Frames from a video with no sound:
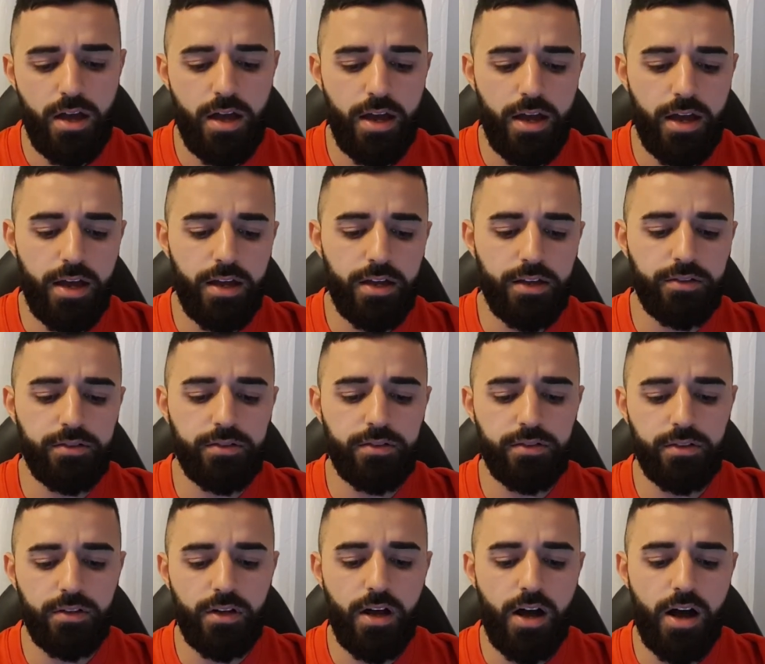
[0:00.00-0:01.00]
And
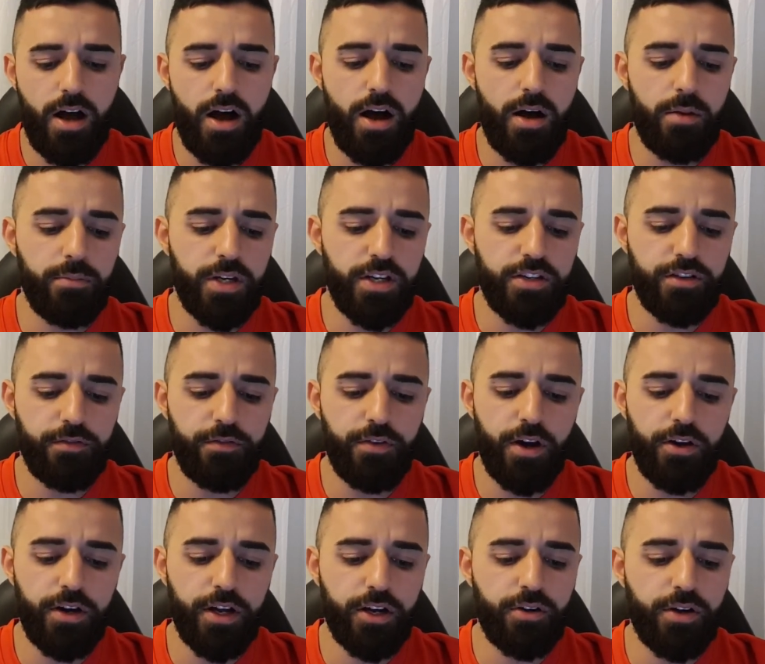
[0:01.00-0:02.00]
he's a
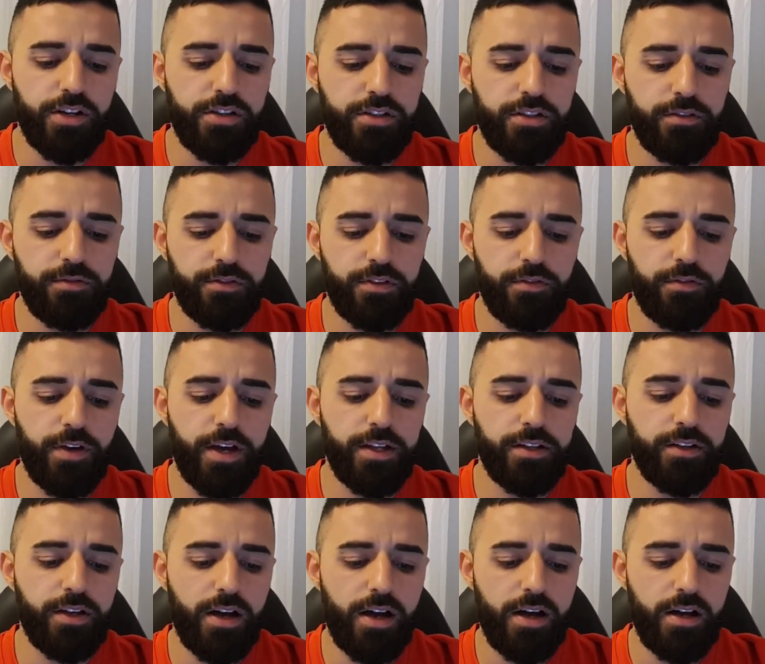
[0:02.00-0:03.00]
very aggressive
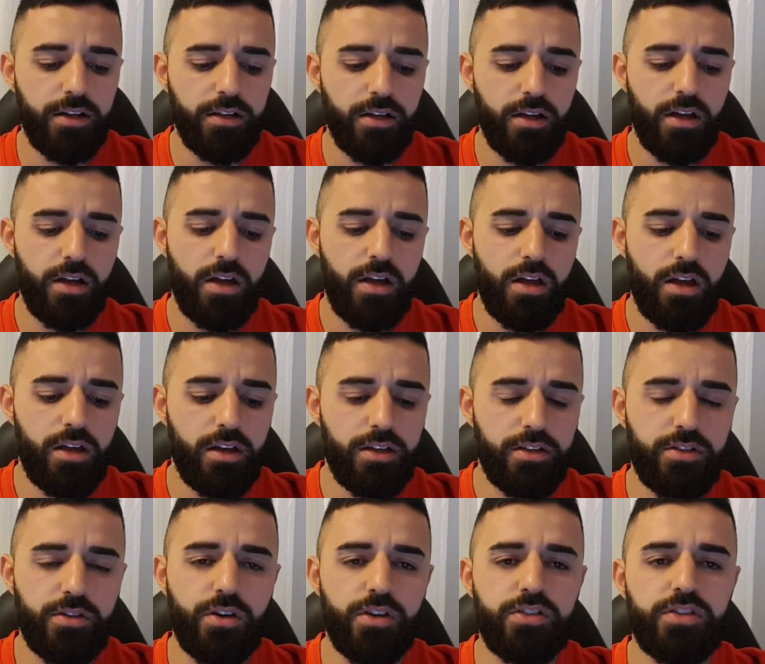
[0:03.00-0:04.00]
defender.
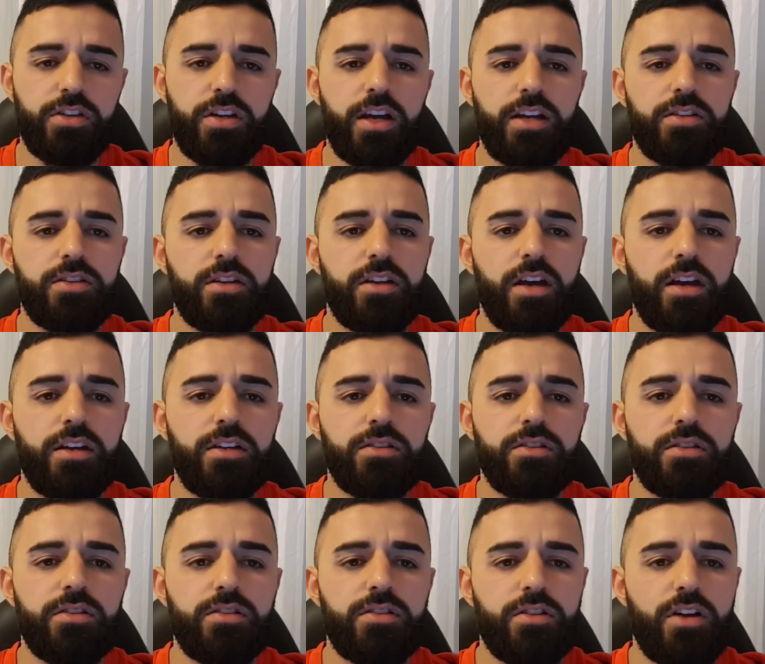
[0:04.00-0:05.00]
He's not scared to
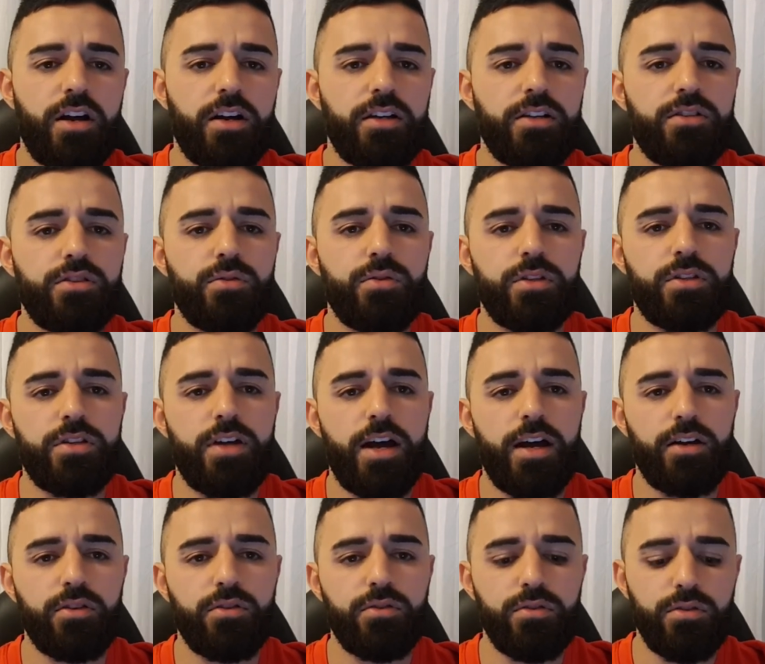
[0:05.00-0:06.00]
get stuck into a
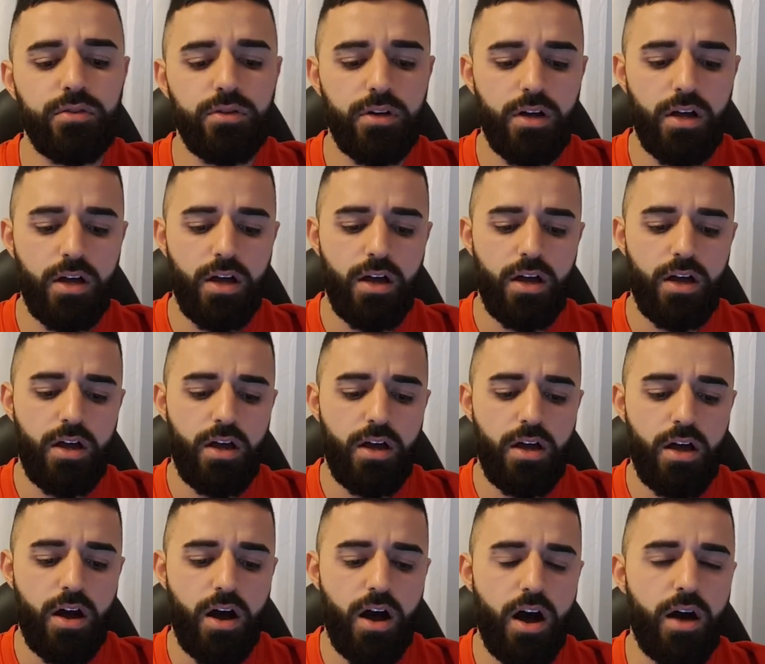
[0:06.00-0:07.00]
tackle.
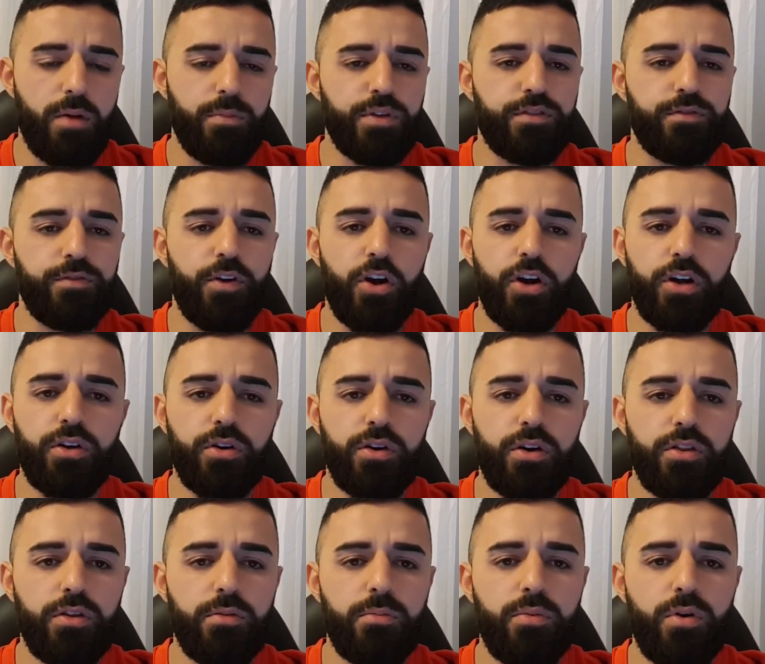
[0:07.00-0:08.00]
He's very good
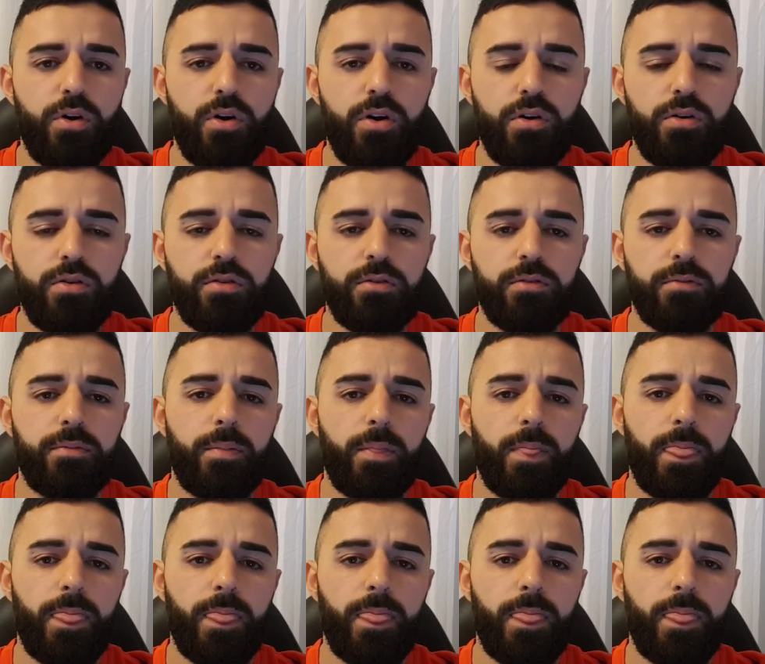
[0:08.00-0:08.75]
on the ball.